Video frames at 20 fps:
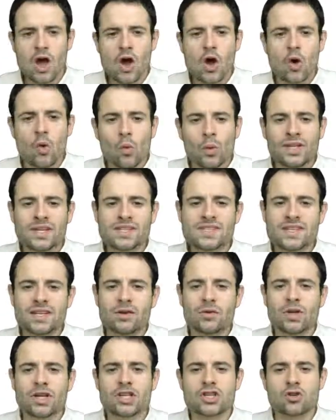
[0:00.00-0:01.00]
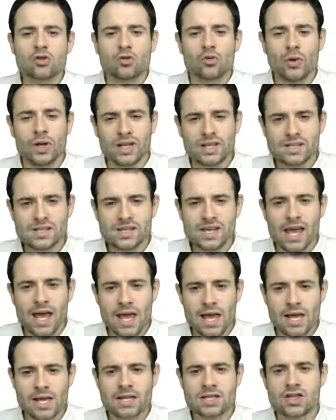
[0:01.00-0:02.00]
we distinguish risk
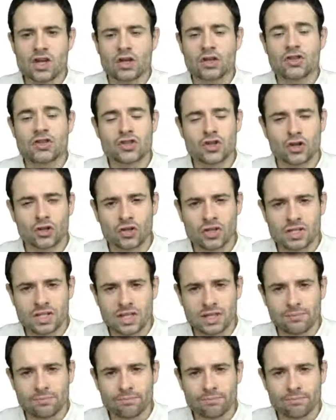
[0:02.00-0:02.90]
and uncertainty.